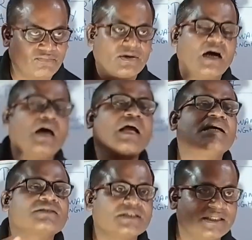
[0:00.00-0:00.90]

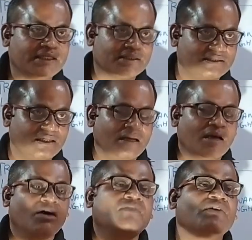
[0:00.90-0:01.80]
higher studies
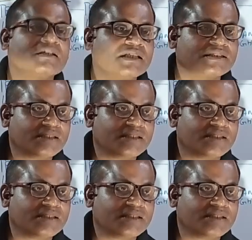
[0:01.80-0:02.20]
or further